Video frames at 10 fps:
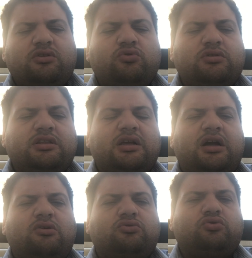including
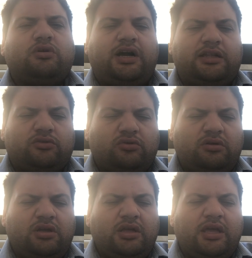how to
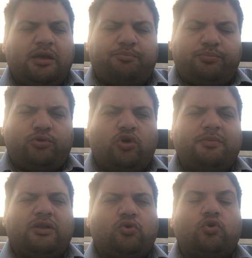handle
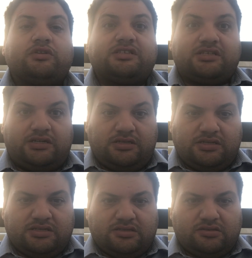employment
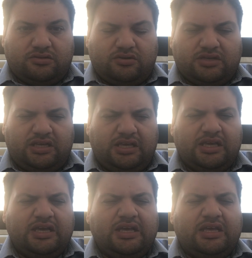concerns, okay,